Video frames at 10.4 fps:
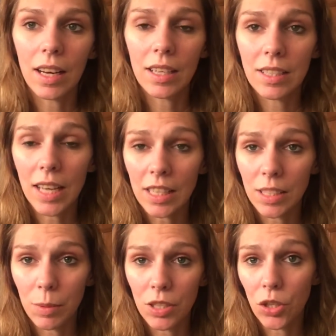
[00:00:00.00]
he's
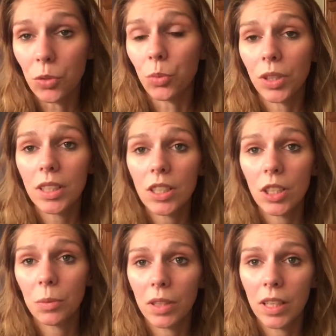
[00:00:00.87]
actually been doing really
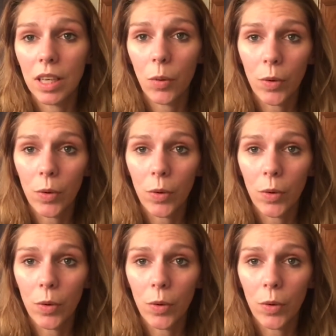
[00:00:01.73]
good with it.